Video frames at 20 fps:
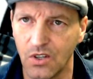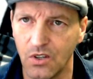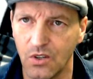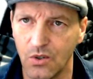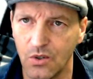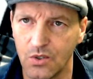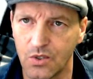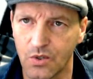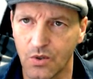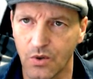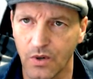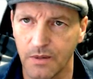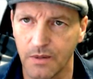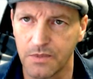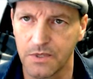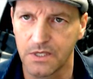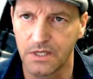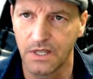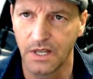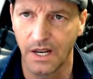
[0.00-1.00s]
scripts
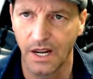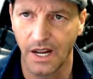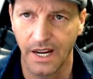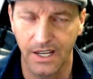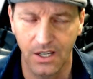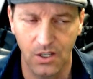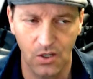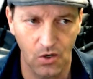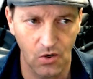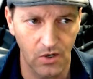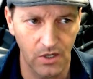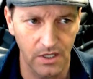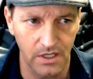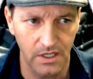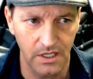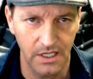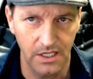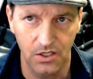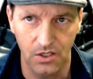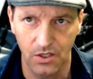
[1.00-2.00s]
that I
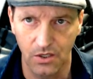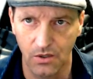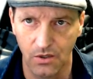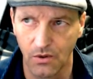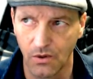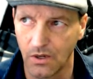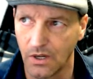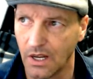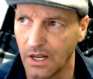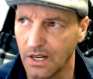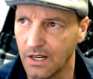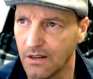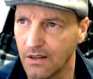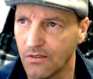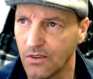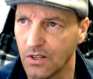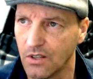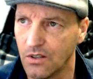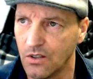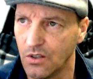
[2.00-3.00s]
currently do, any of
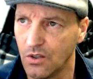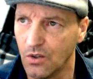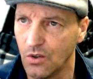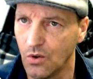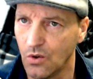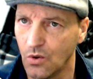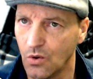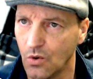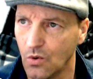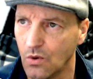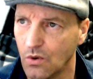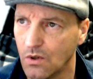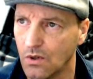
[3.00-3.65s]
the new